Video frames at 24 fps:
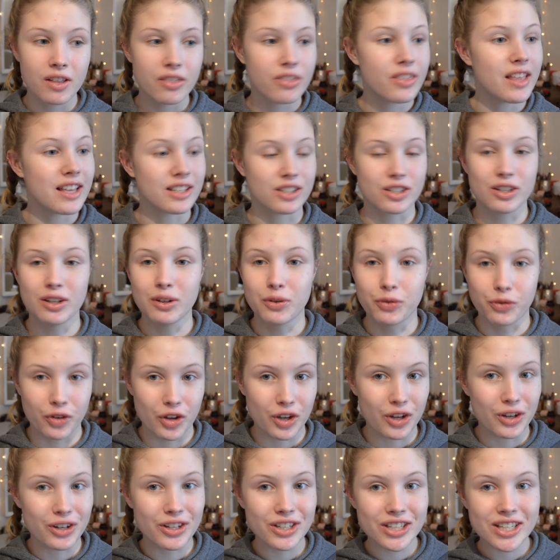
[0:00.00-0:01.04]
there's good
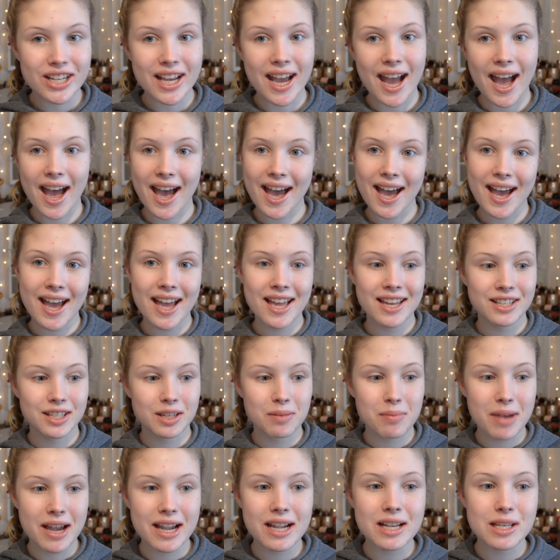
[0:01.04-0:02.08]
food, and you
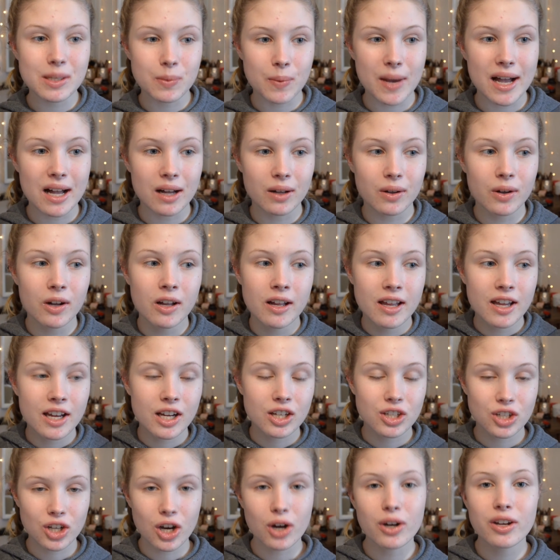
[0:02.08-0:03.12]
may as well
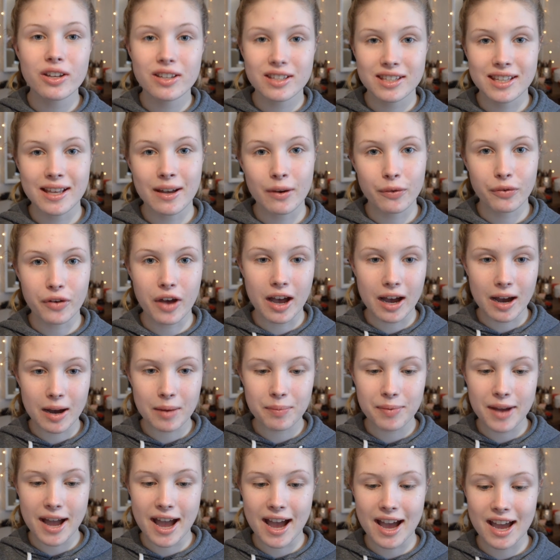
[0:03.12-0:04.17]
doll yourself
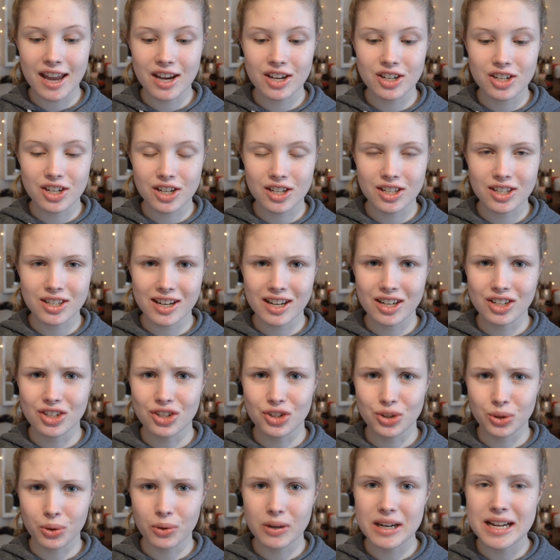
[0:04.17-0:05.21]
up and just
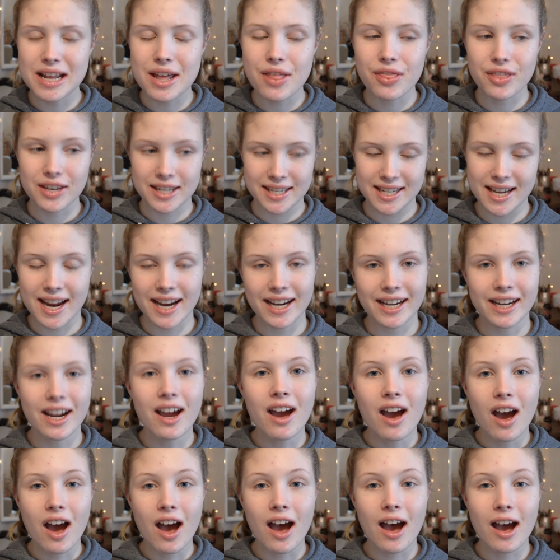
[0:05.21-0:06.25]
enjoy the day.
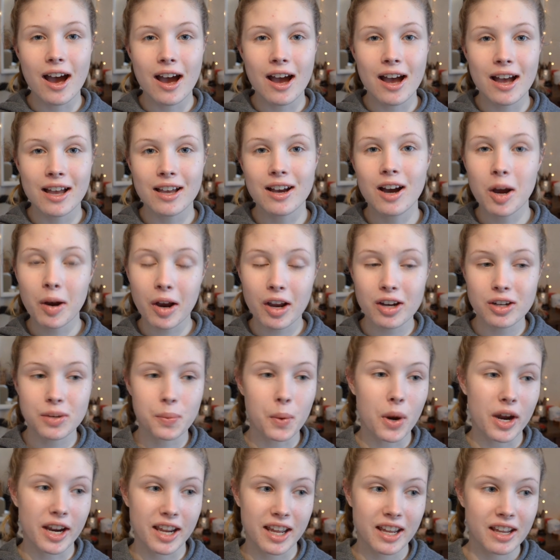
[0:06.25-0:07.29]
I'm going to
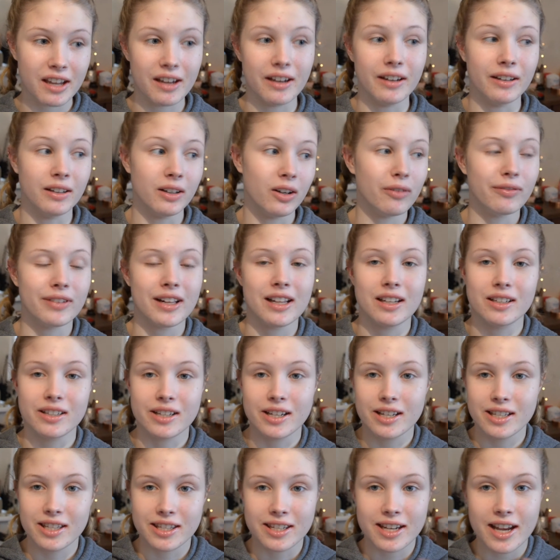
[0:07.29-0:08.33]
IKEA on
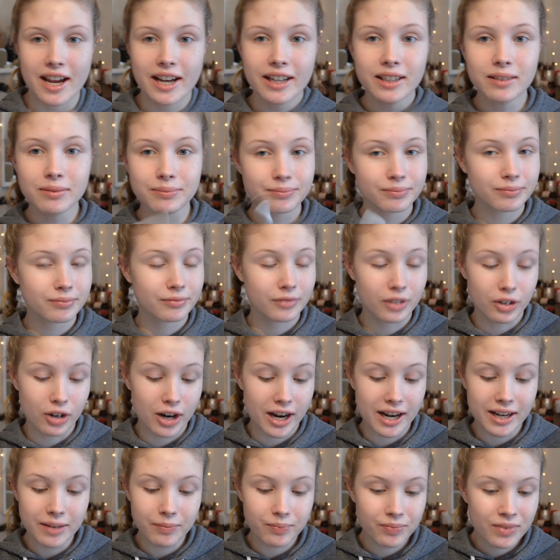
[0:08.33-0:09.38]
Valentine's Day,
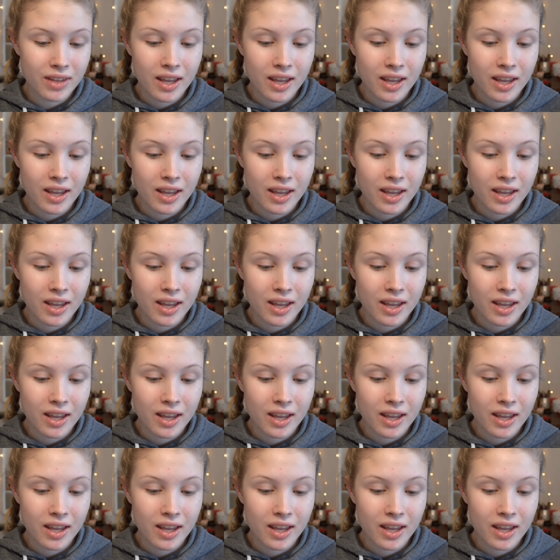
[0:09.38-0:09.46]
great.